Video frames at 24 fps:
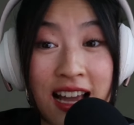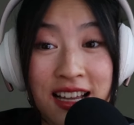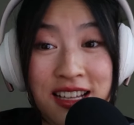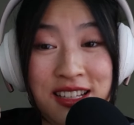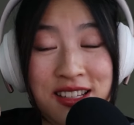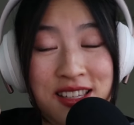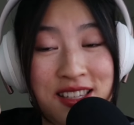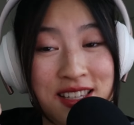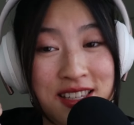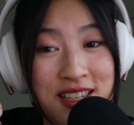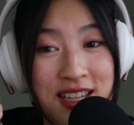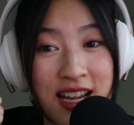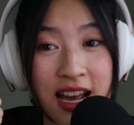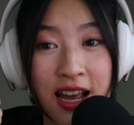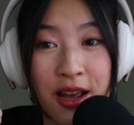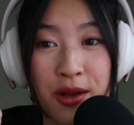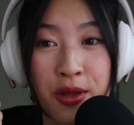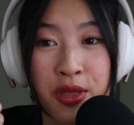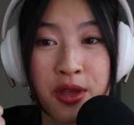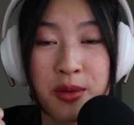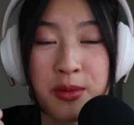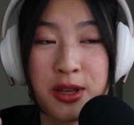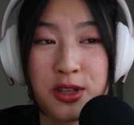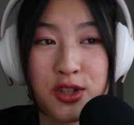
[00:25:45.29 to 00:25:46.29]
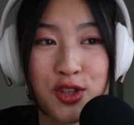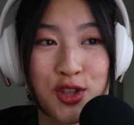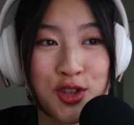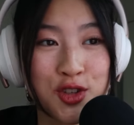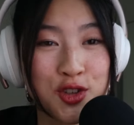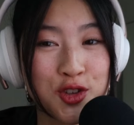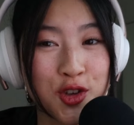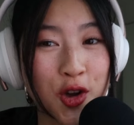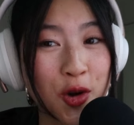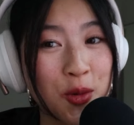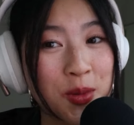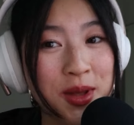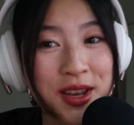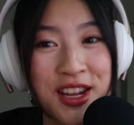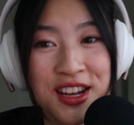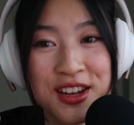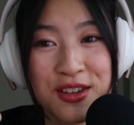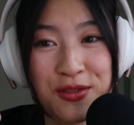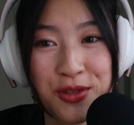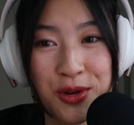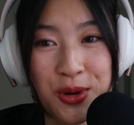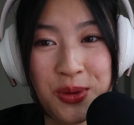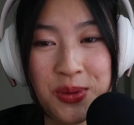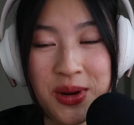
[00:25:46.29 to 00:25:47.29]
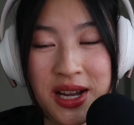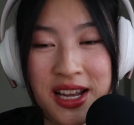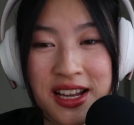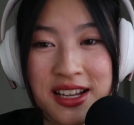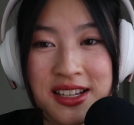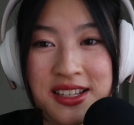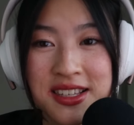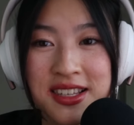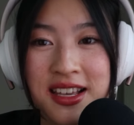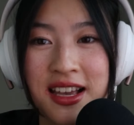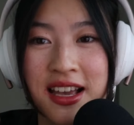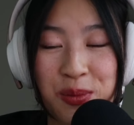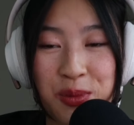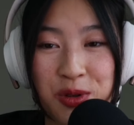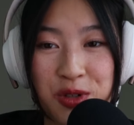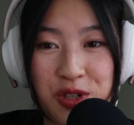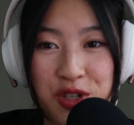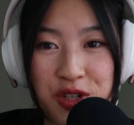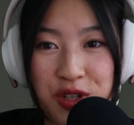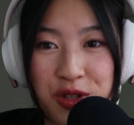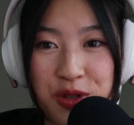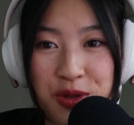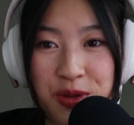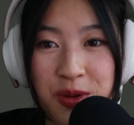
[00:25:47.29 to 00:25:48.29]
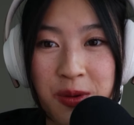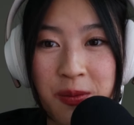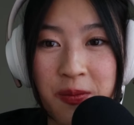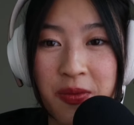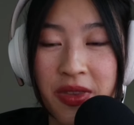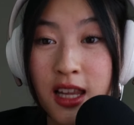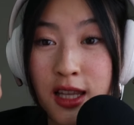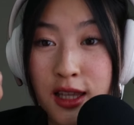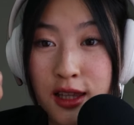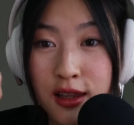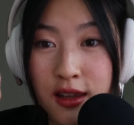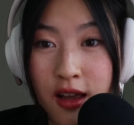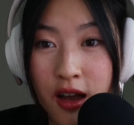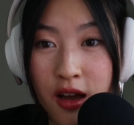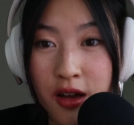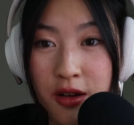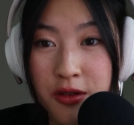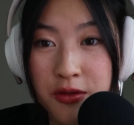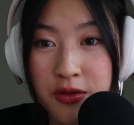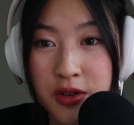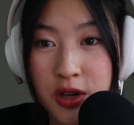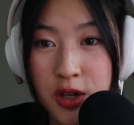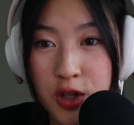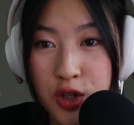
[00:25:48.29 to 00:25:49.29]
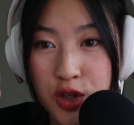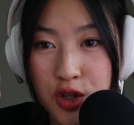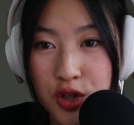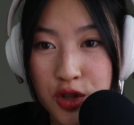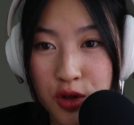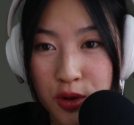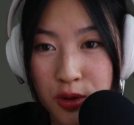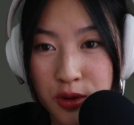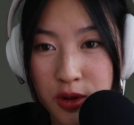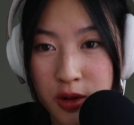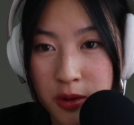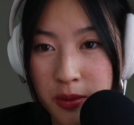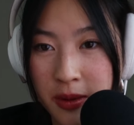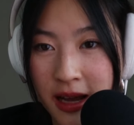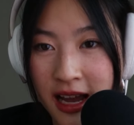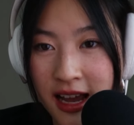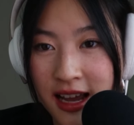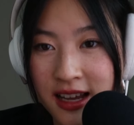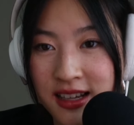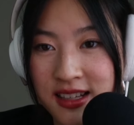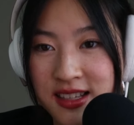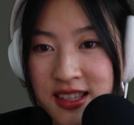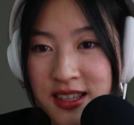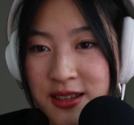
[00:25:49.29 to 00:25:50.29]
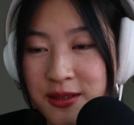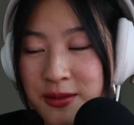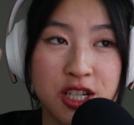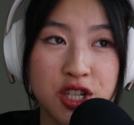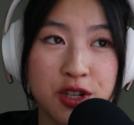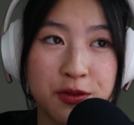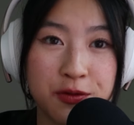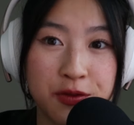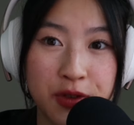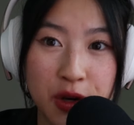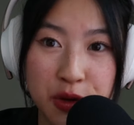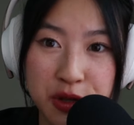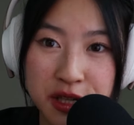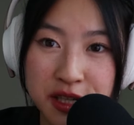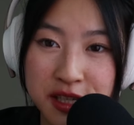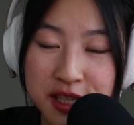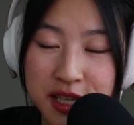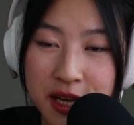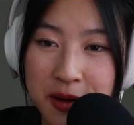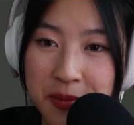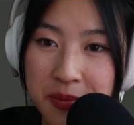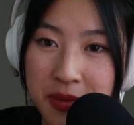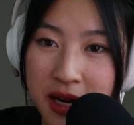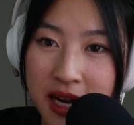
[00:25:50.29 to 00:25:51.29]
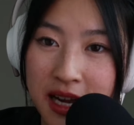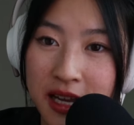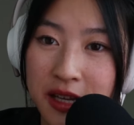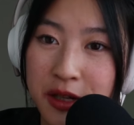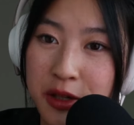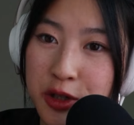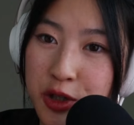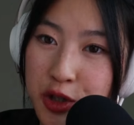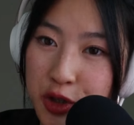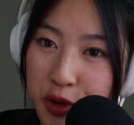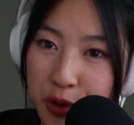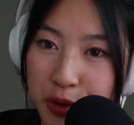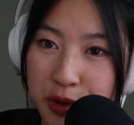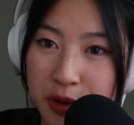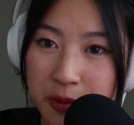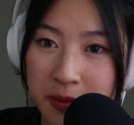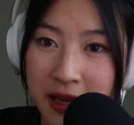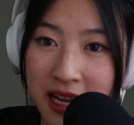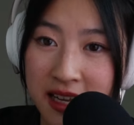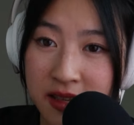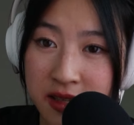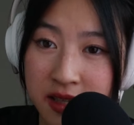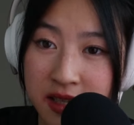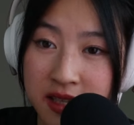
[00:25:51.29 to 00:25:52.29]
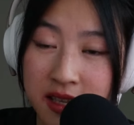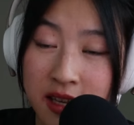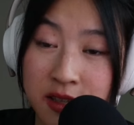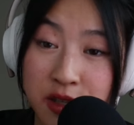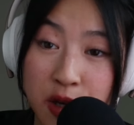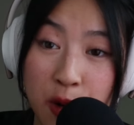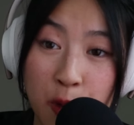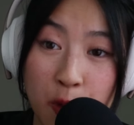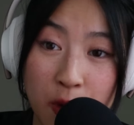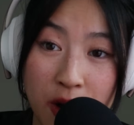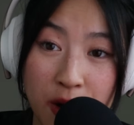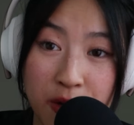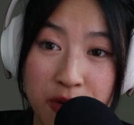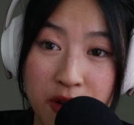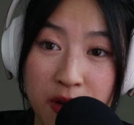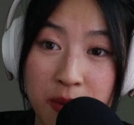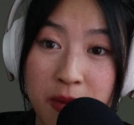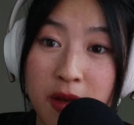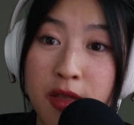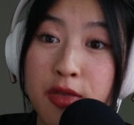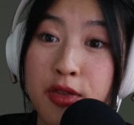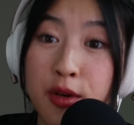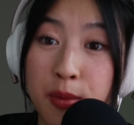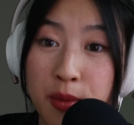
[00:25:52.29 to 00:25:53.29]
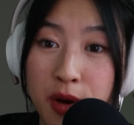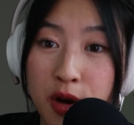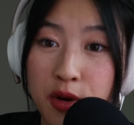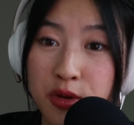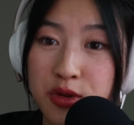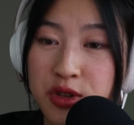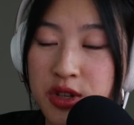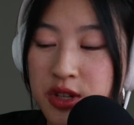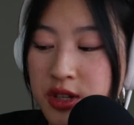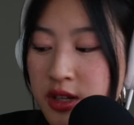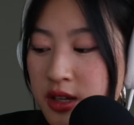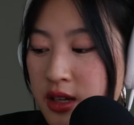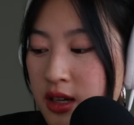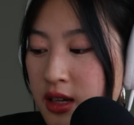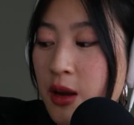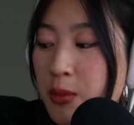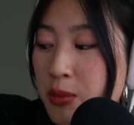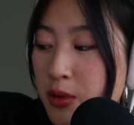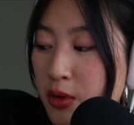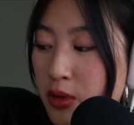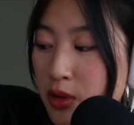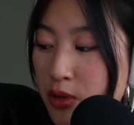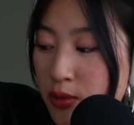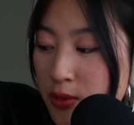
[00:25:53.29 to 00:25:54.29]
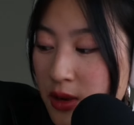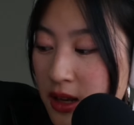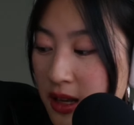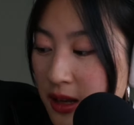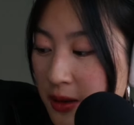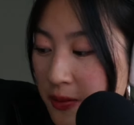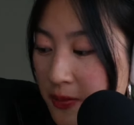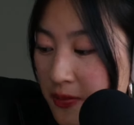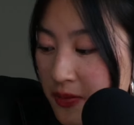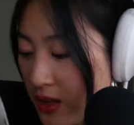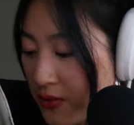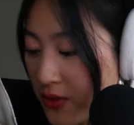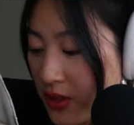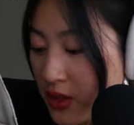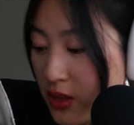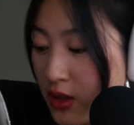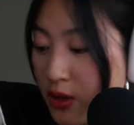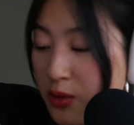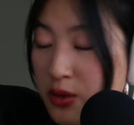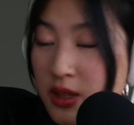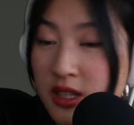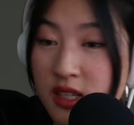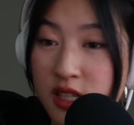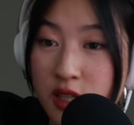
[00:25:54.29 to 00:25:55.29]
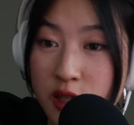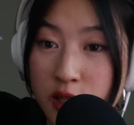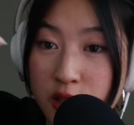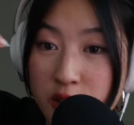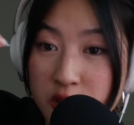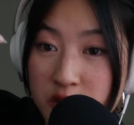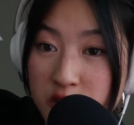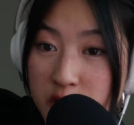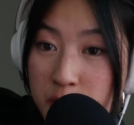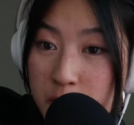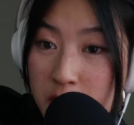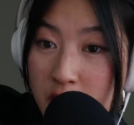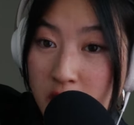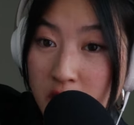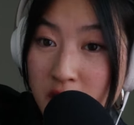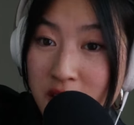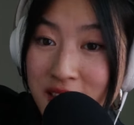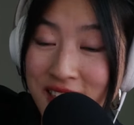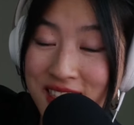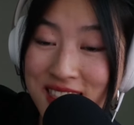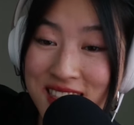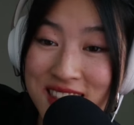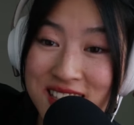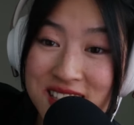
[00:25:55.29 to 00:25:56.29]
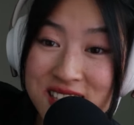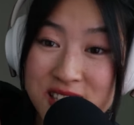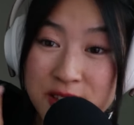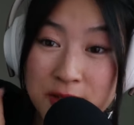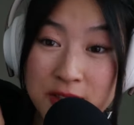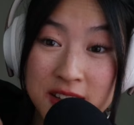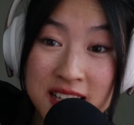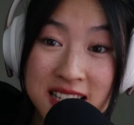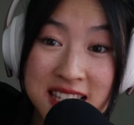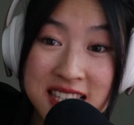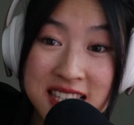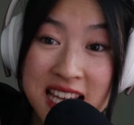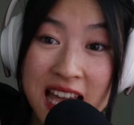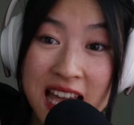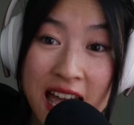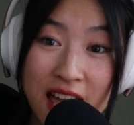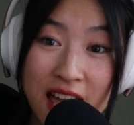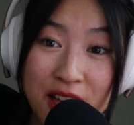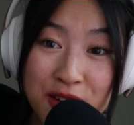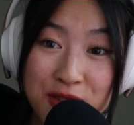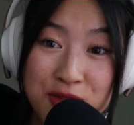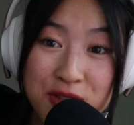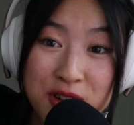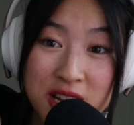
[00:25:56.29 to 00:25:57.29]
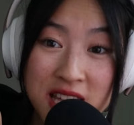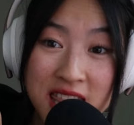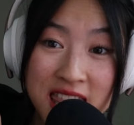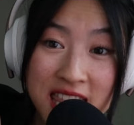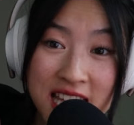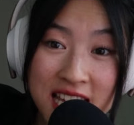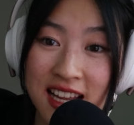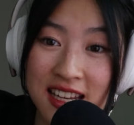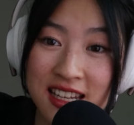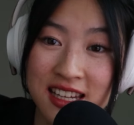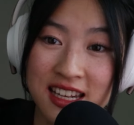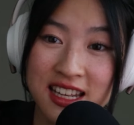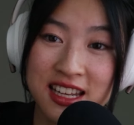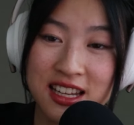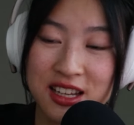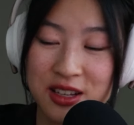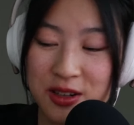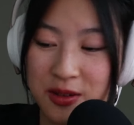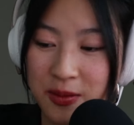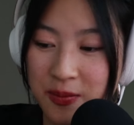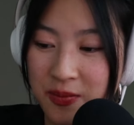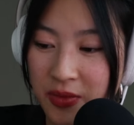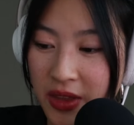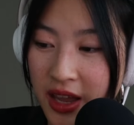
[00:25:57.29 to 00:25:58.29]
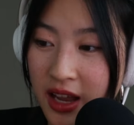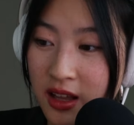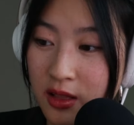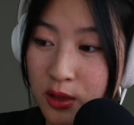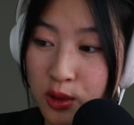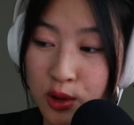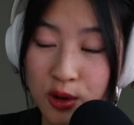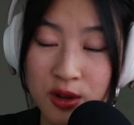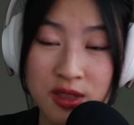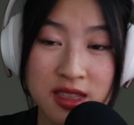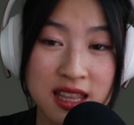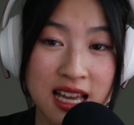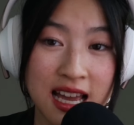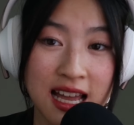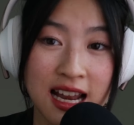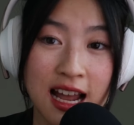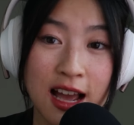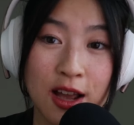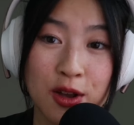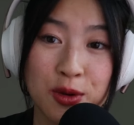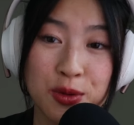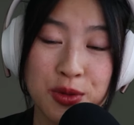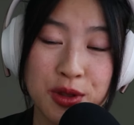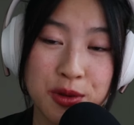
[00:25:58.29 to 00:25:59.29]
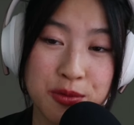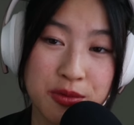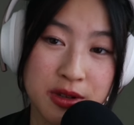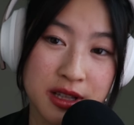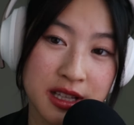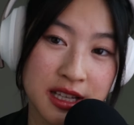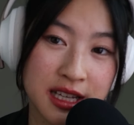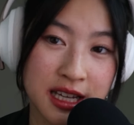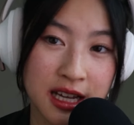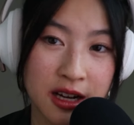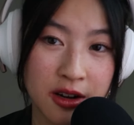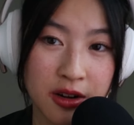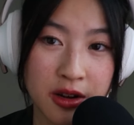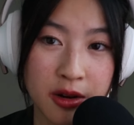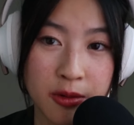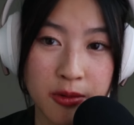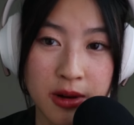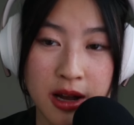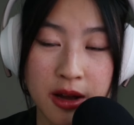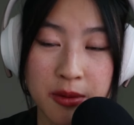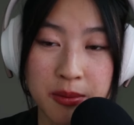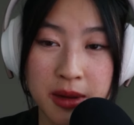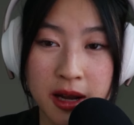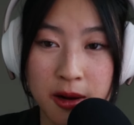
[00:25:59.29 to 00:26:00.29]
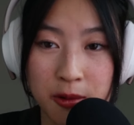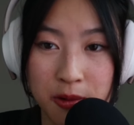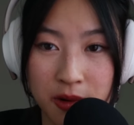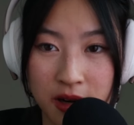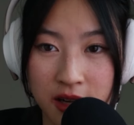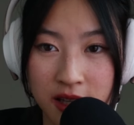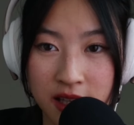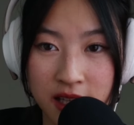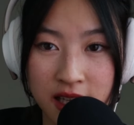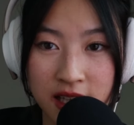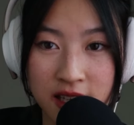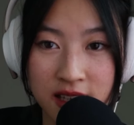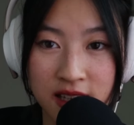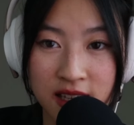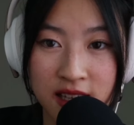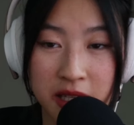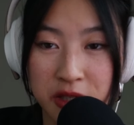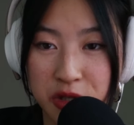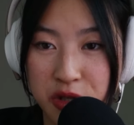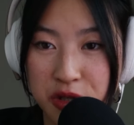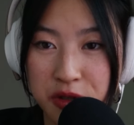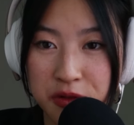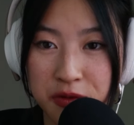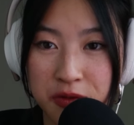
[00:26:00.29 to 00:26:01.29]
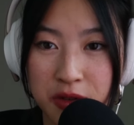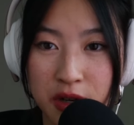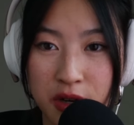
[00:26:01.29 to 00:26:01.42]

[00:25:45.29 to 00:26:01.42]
I can style them in so many different ways. Number two, I love shoulder bags. I should focus on buying shoulder bags because I wear them the most. Number three, even though this looks small, this fits everything I need. I learned that I only really carry around my wallet, my two